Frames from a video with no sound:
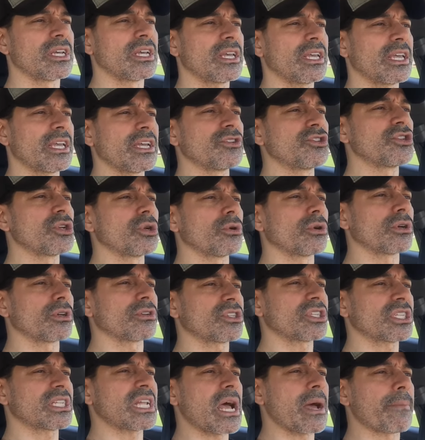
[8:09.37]
engine oil
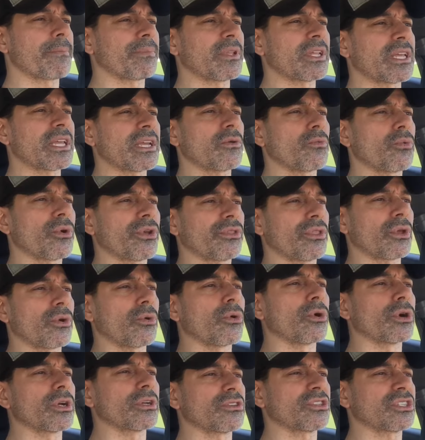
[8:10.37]
stop leak with the
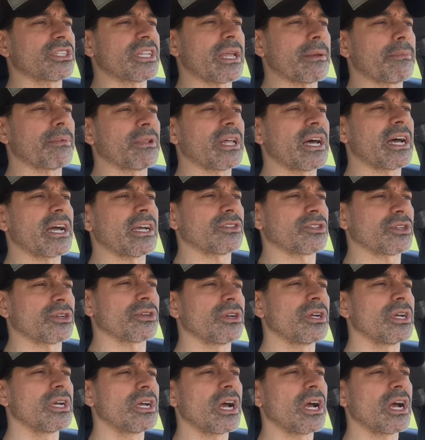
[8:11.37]
oil stabilizer,